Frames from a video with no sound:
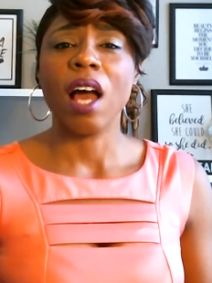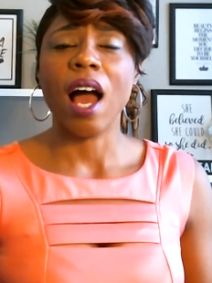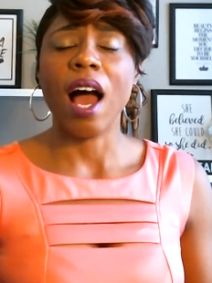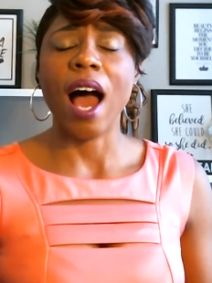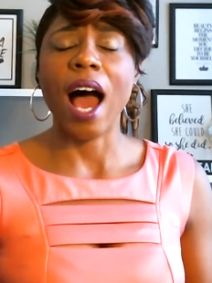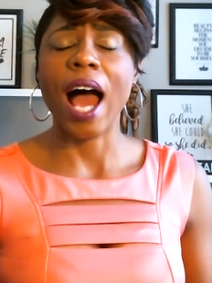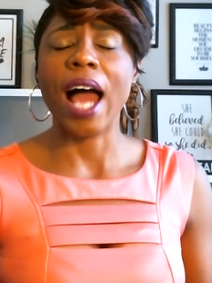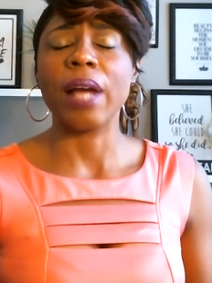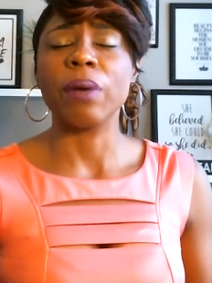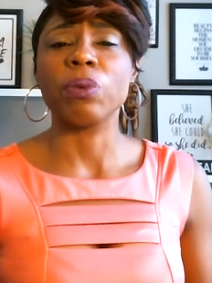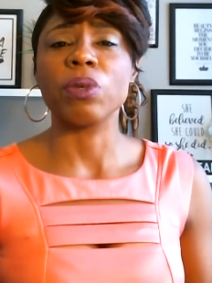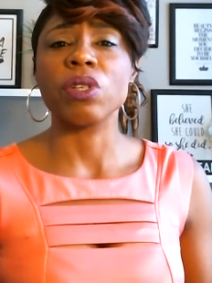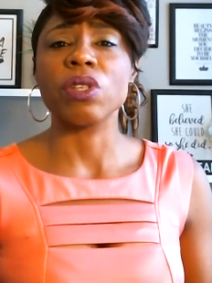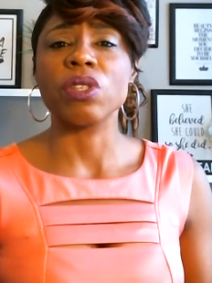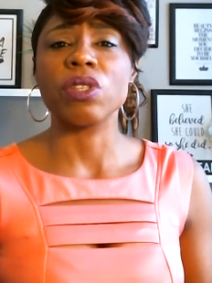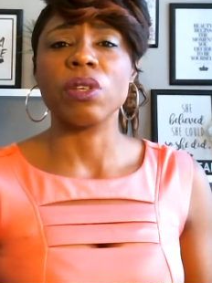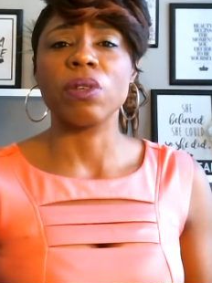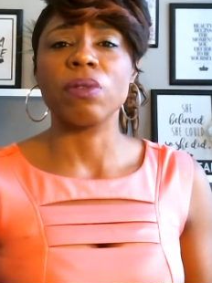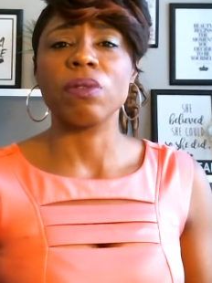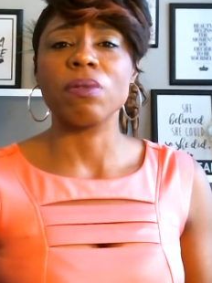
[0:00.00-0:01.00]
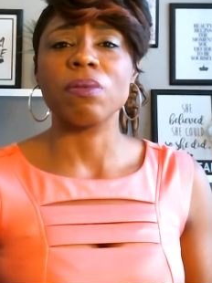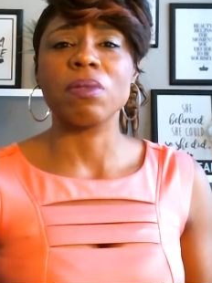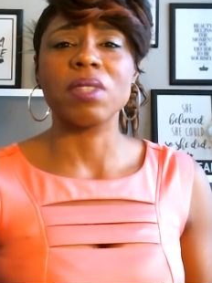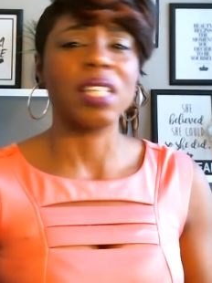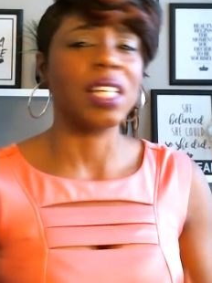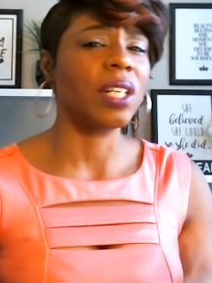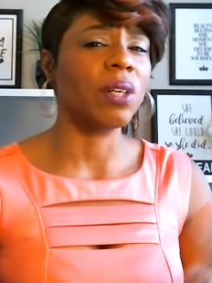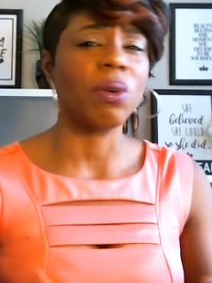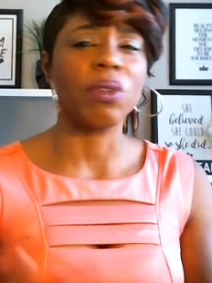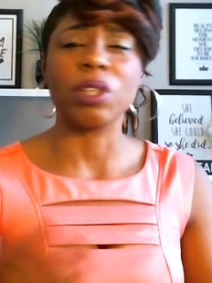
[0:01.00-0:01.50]
I was
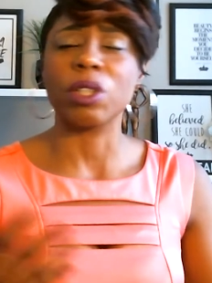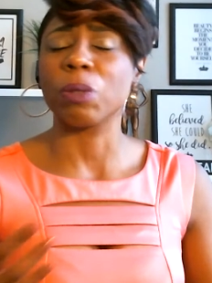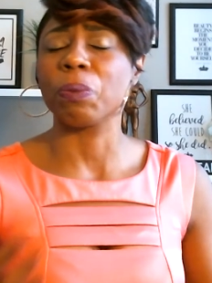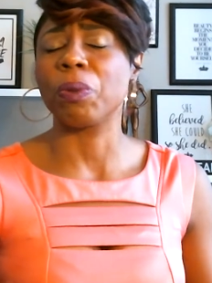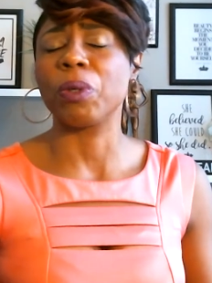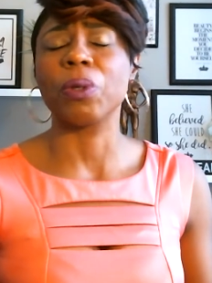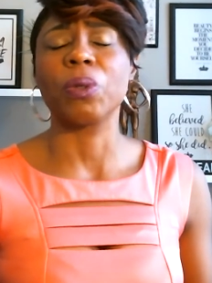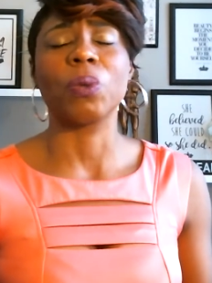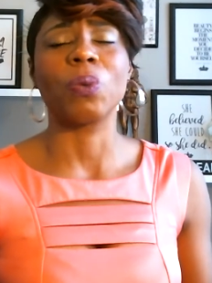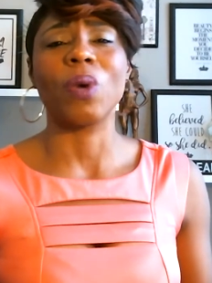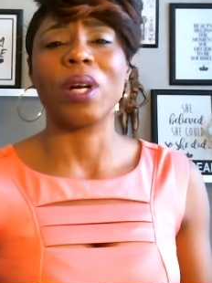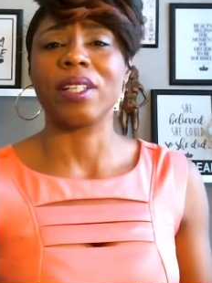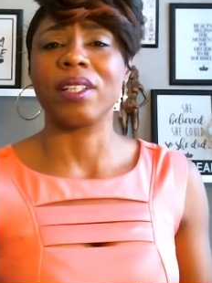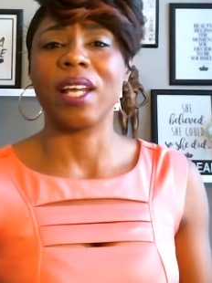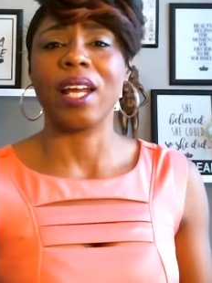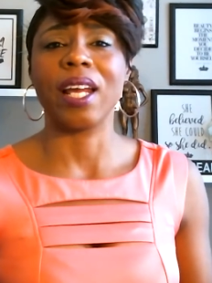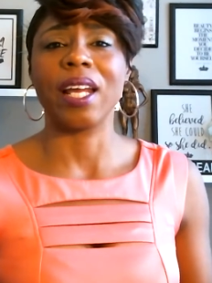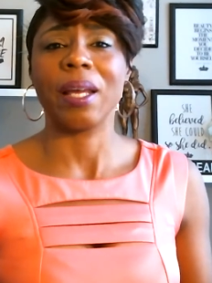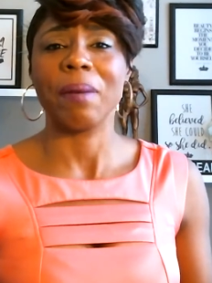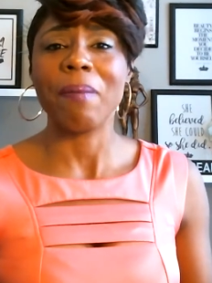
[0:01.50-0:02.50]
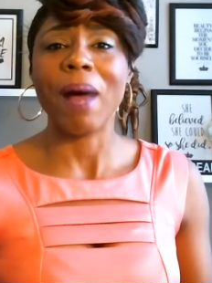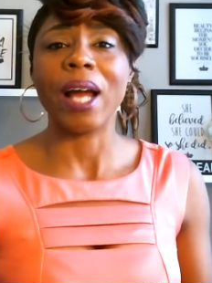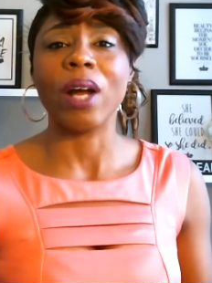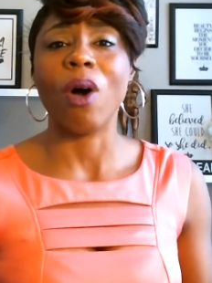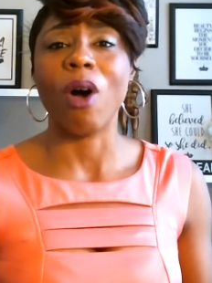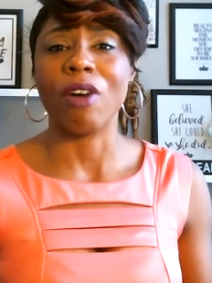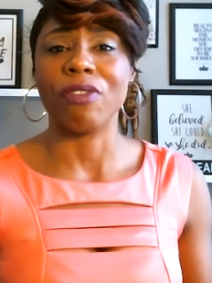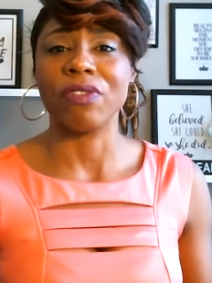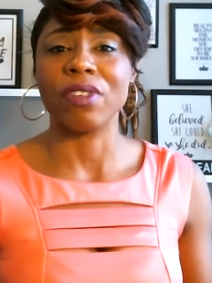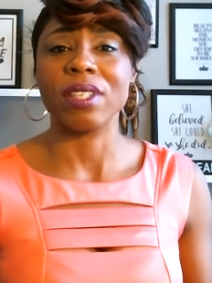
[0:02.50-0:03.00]
sitting on the computer one day in my
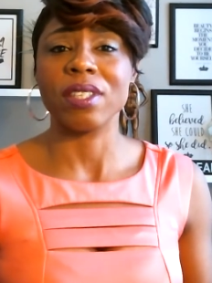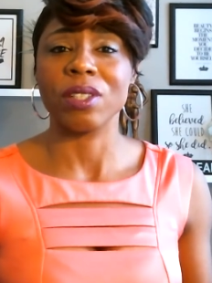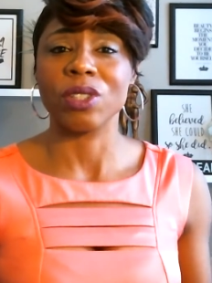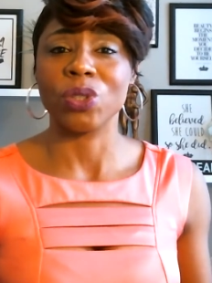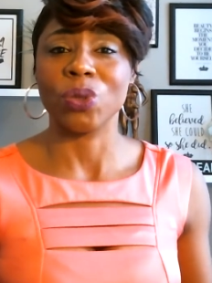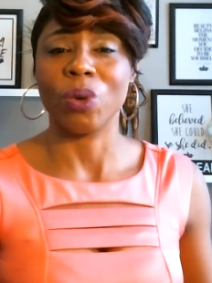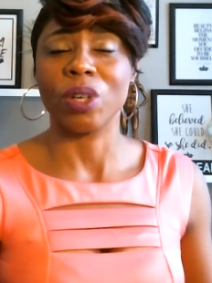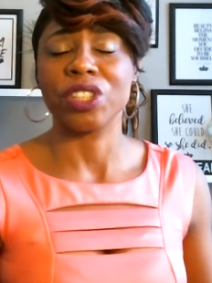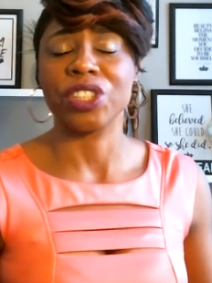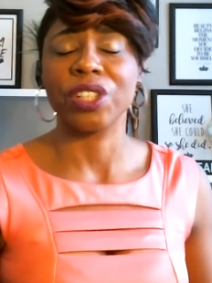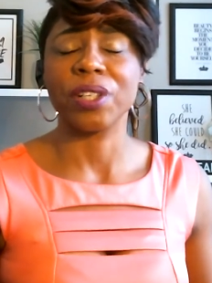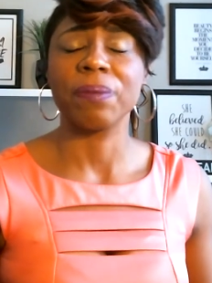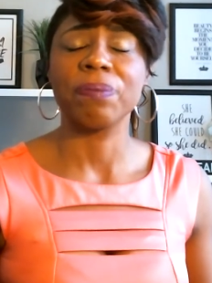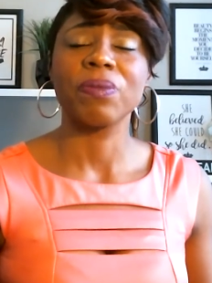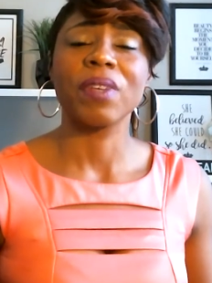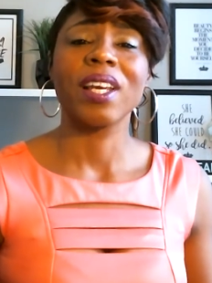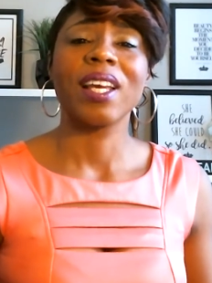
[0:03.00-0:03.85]
office in Georgia,